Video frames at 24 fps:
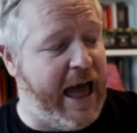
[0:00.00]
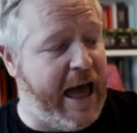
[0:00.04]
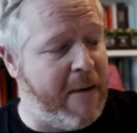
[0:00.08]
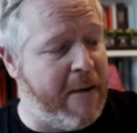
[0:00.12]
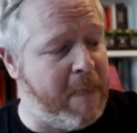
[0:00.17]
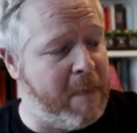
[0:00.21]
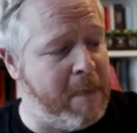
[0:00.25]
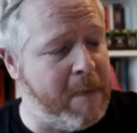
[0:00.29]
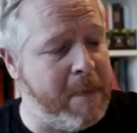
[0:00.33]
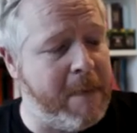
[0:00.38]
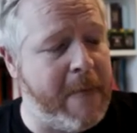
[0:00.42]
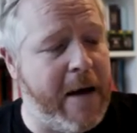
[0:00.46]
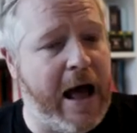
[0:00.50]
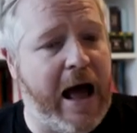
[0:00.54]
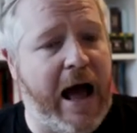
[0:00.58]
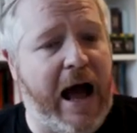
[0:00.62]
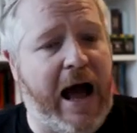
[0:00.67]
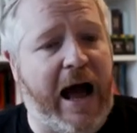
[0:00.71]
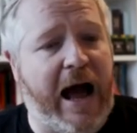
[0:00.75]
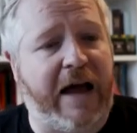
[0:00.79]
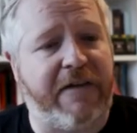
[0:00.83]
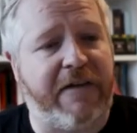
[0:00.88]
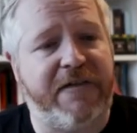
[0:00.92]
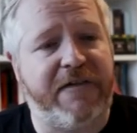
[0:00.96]
Um,
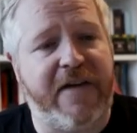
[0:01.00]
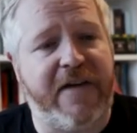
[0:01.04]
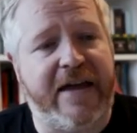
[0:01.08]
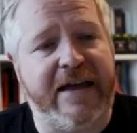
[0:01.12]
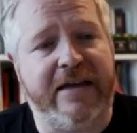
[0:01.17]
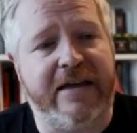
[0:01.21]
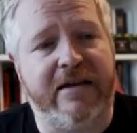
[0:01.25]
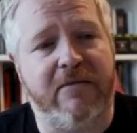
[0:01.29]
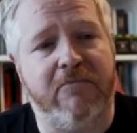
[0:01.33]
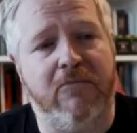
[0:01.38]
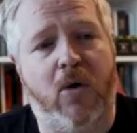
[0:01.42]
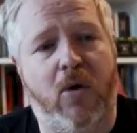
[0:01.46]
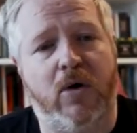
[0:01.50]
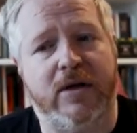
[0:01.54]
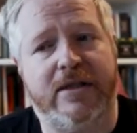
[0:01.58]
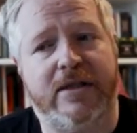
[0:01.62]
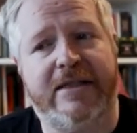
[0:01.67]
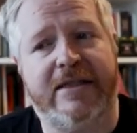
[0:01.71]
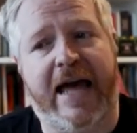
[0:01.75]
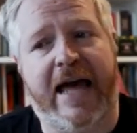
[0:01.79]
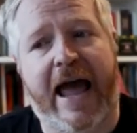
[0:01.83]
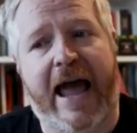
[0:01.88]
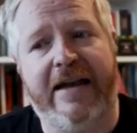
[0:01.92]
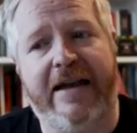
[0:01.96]
I think more
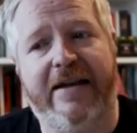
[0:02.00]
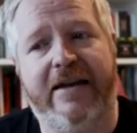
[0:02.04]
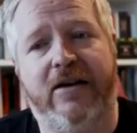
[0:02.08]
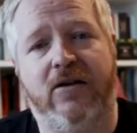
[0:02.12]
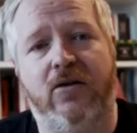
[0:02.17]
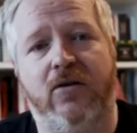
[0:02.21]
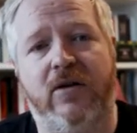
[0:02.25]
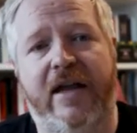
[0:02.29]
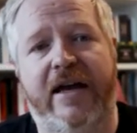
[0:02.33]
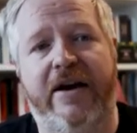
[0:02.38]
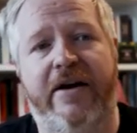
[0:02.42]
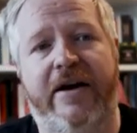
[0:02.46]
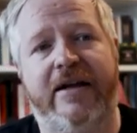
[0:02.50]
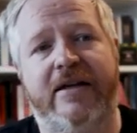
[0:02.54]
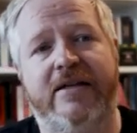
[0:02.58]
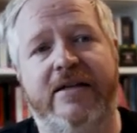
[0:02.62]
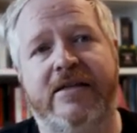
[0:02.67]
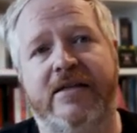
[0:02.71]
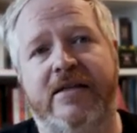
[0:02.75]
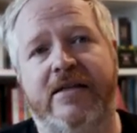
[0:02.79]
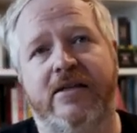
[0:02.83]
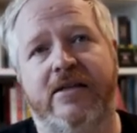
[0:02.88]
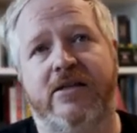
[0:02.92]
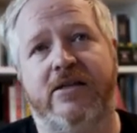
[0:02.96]
technical
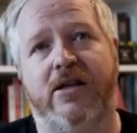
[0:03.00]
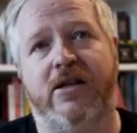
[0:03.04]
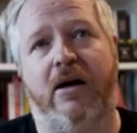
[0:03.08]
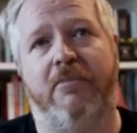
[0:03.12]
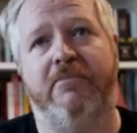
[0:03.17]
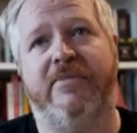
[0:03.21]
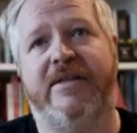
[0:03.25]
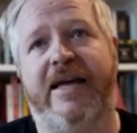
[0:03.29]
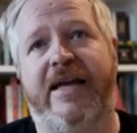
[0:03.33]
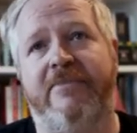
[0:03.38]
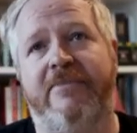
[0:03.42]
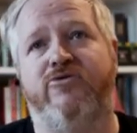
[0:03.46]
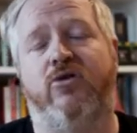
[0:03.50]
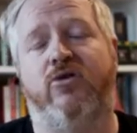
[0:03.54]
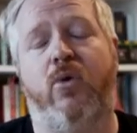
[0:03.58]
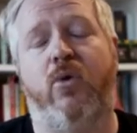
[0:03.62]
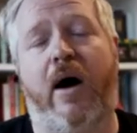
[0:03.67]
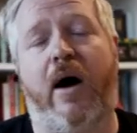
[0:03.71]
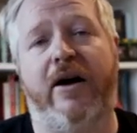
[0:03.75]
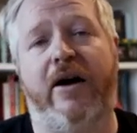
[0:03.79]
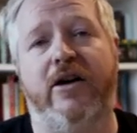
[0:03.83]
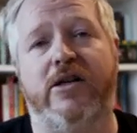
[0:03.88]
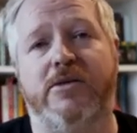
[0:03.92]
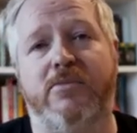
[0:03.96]
areas sometimes
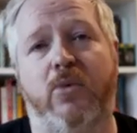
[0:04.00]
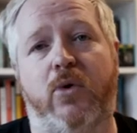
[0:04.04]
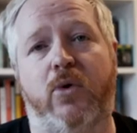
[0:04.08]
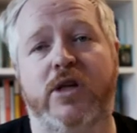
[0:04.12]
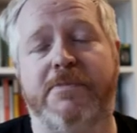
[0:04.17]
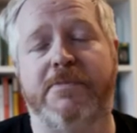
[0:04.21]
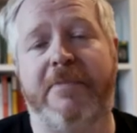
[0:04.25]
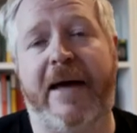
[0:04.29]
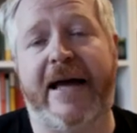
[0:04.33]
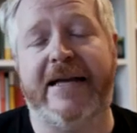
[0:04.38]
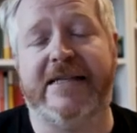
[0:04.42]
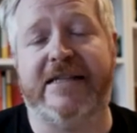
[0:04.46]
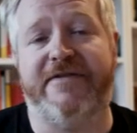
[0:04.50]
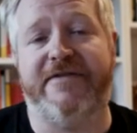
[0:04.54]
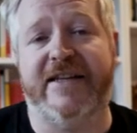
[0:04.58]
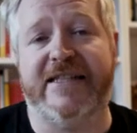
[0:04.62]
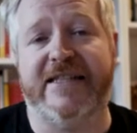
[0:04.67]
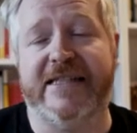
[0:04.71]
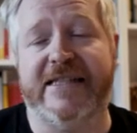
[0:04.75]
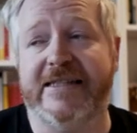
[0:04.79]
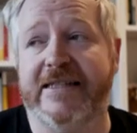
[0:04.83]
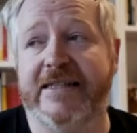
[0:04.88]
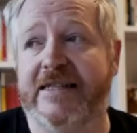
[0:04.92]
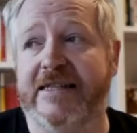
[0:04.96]
requires more
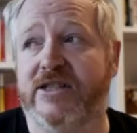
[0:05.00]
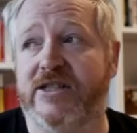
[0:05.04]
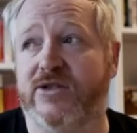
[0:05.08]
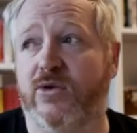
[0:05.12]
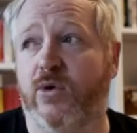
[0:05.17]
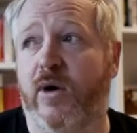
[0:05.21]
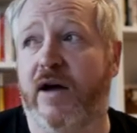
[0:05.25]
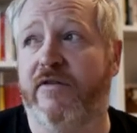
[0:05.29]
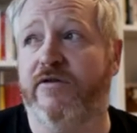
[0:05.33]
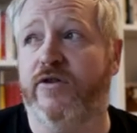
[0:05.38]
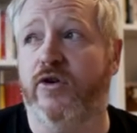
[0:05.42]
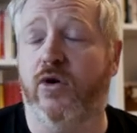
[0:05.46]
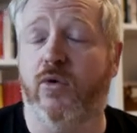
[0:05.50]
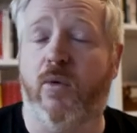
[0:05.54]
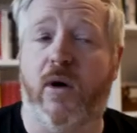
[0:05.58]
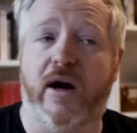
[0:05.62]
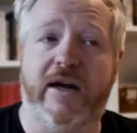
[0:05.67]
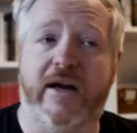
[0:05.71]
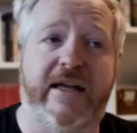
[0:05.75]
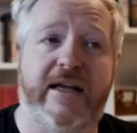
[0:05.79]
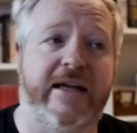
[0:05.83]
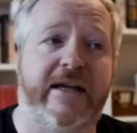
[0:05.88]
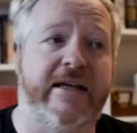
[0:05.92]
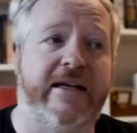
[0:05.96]
specificity. So if you're
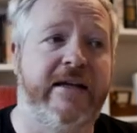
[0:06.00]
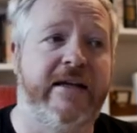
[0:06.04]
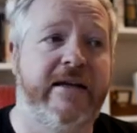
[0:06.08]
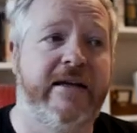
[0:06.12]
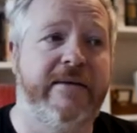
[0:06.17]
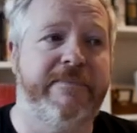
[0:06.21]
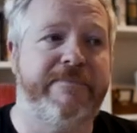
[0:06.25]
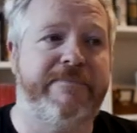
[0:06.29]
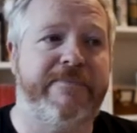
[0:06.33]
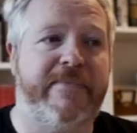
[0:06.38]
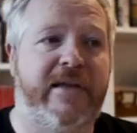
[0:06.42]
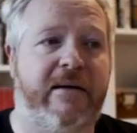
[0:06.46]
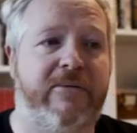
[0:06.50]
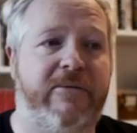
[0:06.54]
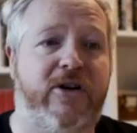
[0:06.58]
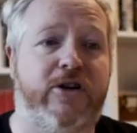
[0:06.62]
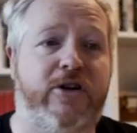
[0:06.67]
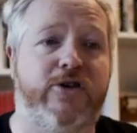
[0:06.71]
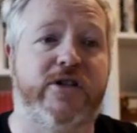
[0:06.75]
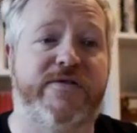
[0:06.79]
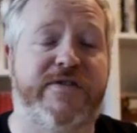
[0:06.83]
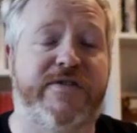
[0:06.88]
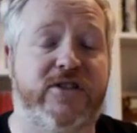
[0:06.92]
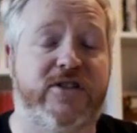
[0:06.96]
working, I'm going
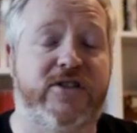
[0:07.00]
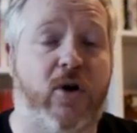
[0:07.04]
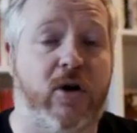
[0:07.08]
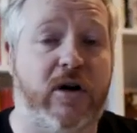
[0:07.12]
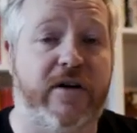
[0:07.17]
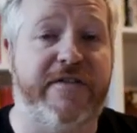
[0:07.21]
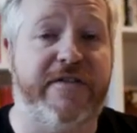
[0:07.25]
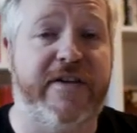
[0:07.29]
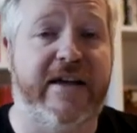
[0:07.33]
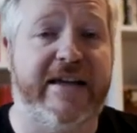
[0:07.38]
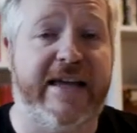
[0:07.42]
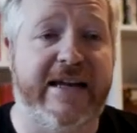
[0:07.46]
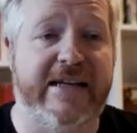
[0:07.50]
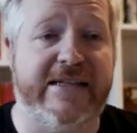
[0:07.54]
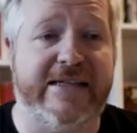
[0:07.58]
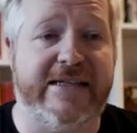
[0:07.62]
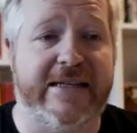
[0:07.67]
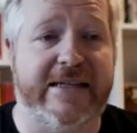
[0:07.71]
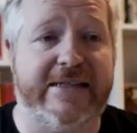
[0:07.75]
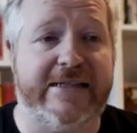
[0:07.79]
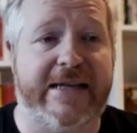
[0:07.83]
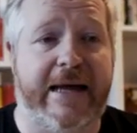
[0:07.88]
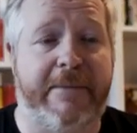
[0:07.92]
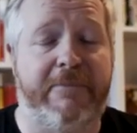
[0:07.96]
to use photography again as
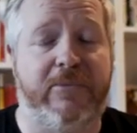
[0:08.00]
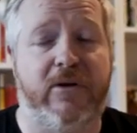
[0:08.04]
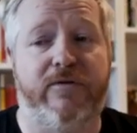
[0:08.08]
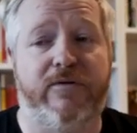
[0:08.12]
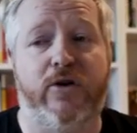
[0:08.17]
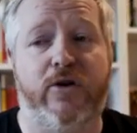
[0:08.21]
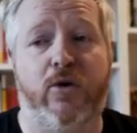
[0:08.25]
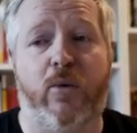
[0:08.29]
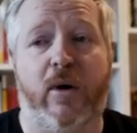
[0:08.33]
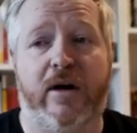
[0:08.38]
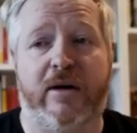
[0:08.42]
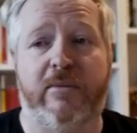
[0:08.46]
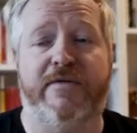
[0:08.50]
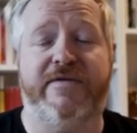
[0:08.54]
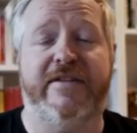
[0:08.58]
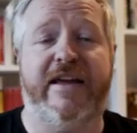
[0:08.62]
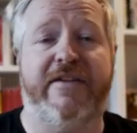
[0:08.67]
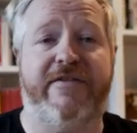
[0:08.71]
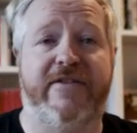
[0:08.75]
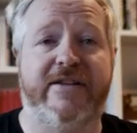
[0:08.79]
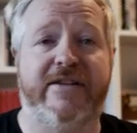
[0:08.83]
an example, if you're working with